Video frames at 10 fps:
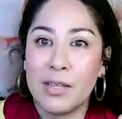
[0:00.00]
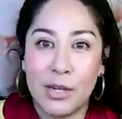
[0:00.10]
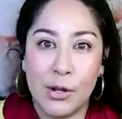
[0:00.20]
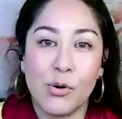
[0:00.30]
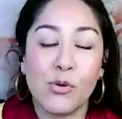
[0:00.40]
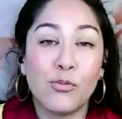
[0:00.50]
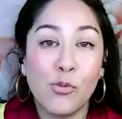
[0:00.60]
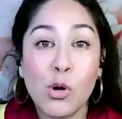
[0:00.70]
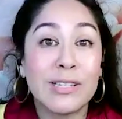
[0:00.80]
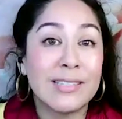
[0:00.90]
you know,
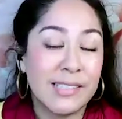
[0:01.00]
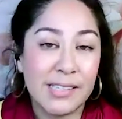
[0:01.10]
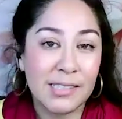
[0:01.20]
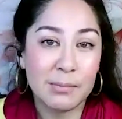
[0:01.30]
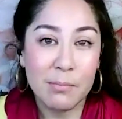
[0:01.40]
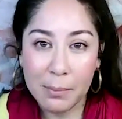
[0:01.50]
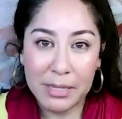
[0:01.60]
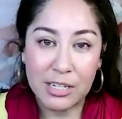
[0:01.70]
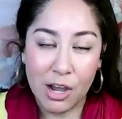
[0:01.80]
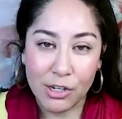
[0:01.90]
4 to 6
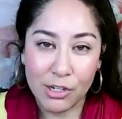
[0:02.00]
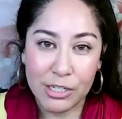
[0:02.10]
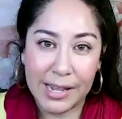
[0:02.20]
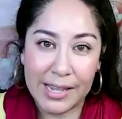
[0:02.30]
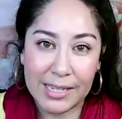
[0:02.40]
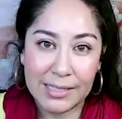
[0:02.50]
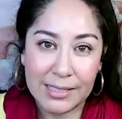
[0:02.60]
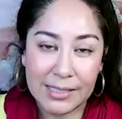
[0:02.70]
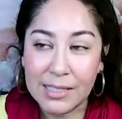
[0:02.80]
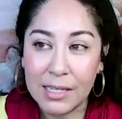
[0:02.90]
mommy-daughter days,
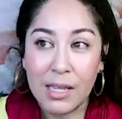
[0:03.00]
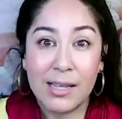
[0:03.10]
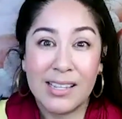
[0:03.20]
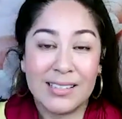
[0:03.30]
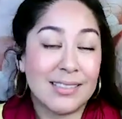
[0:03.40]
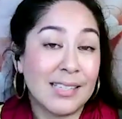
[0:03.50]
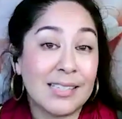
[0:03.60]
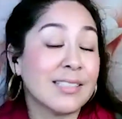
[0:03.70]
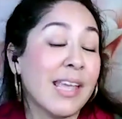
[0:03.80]
6